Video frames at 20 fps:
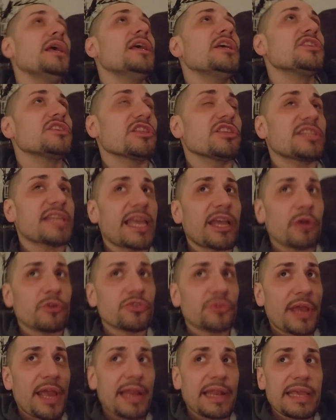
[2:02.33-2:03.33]
So the psycho
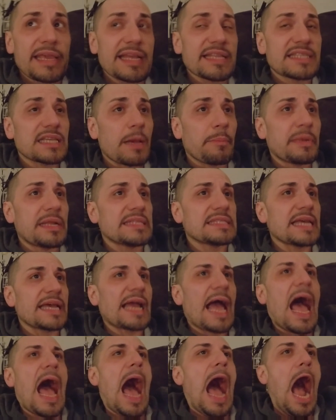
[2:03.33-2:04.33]
tranny gets and it's like,
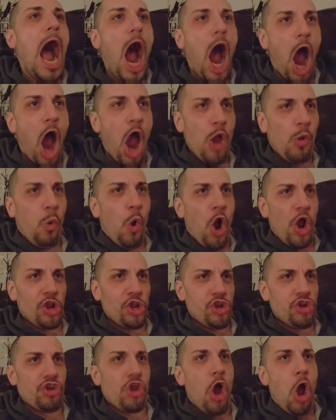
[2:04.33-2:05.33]
I want to
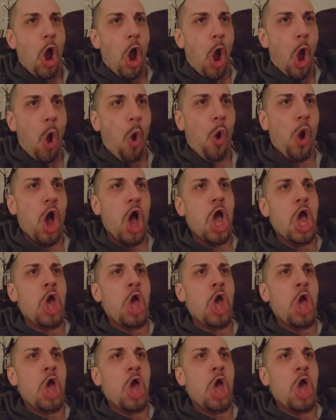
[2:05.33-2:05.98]
know